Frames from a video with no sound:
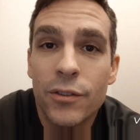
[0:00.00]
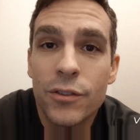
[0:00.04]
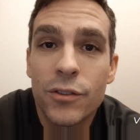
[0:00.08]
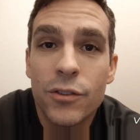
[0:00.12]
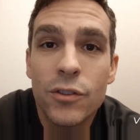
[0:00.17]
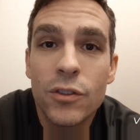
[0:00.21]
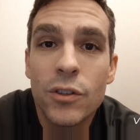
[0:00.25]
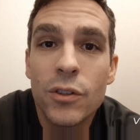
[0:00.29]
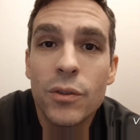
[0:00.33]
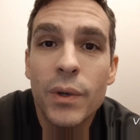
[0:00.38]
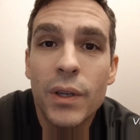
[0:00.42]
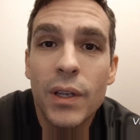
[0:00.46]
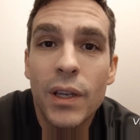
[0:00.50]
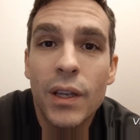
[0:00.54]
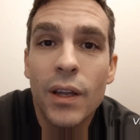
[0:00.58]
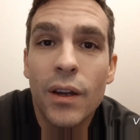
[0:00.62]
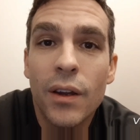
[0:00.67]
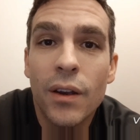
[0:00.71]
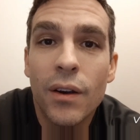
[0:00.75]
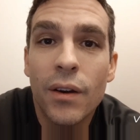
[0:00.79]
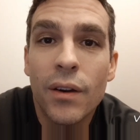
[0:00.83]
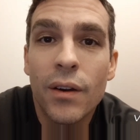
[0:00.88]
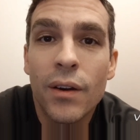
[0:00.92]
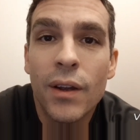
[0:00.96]
Just do it
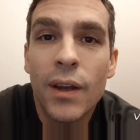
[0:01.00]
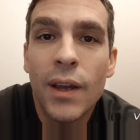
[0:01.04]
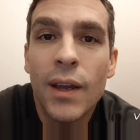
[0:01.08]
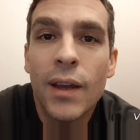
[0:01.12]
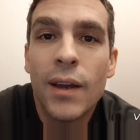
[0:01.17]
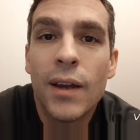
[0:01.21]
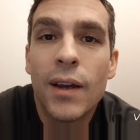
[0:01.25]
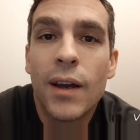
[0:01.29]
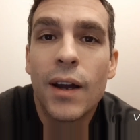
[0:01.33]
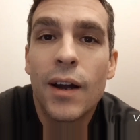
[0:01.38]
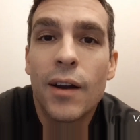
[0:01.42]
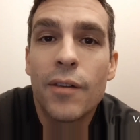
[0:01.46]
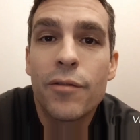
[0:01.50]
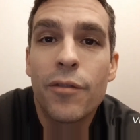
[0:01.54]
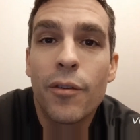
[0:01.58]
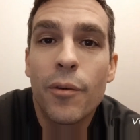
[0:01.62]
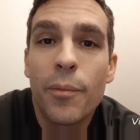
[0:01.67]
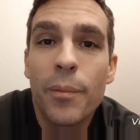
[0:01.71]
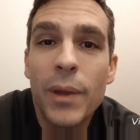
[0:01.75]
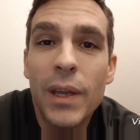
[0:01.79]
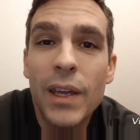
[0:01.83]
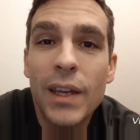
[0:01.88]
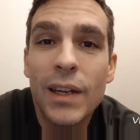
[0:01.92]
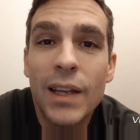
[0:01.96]
there. Uh, for
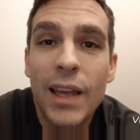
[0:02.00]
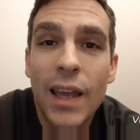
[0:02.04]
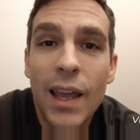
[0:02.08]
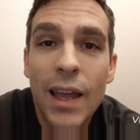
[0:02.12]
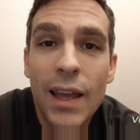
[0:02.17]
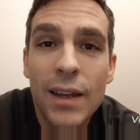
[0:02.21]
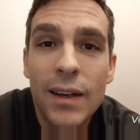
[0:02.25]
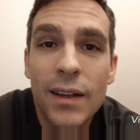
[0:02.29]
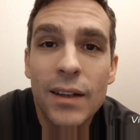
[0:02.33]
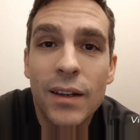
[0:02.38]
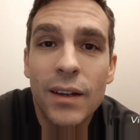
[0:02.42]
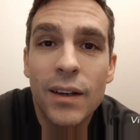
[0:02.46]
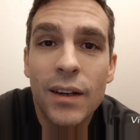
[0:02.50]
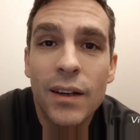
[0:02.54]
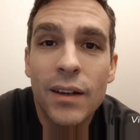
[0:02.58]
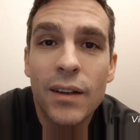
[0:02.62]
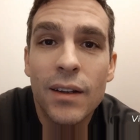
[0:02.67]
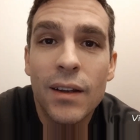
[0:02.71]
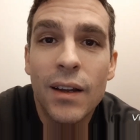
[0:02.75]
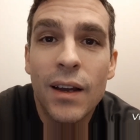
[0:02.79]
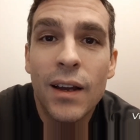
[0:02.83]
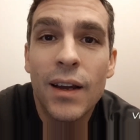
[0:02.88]
me in Canada,